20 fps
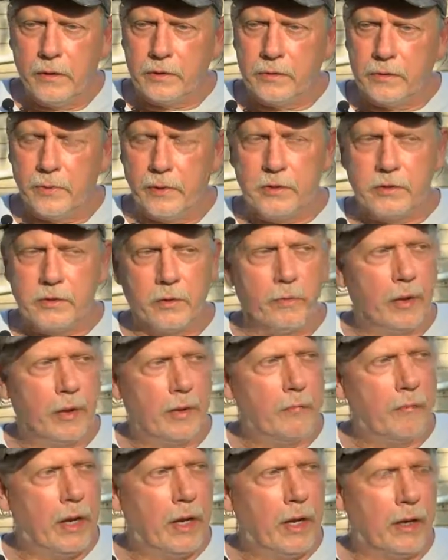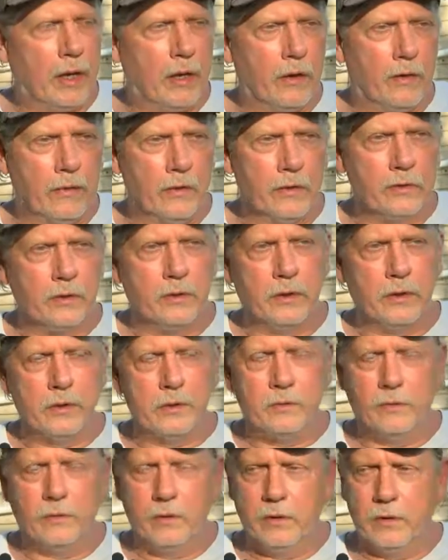spend so many man hours in
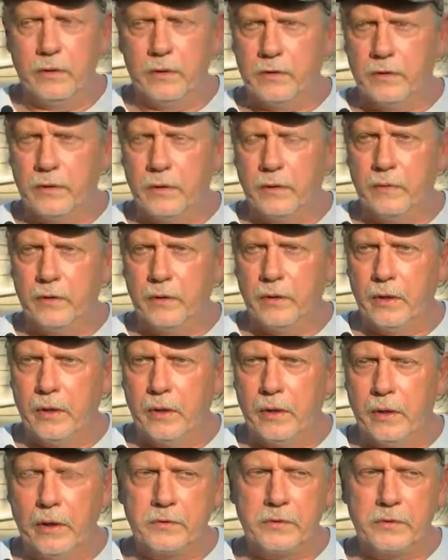these woods and everything.